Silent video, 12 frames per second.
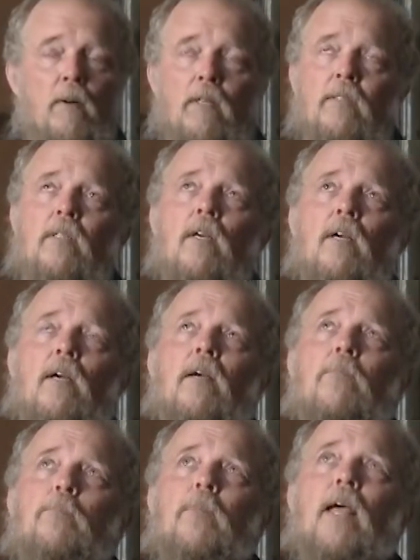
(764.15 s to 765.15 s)
And
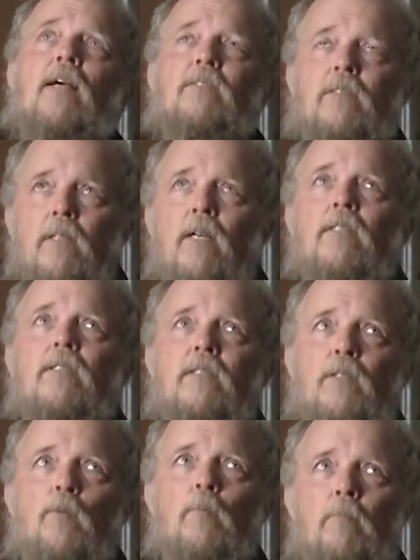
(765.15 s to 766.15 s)
as nice
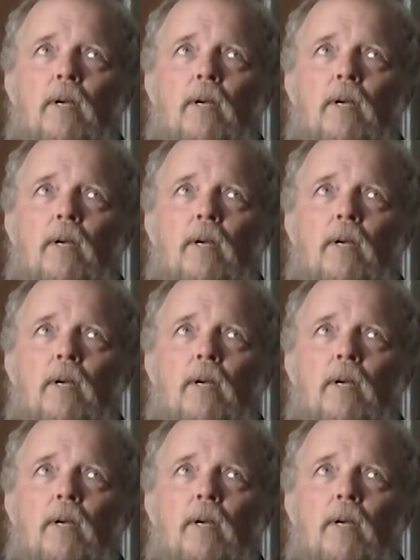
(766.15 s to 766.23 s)
as it would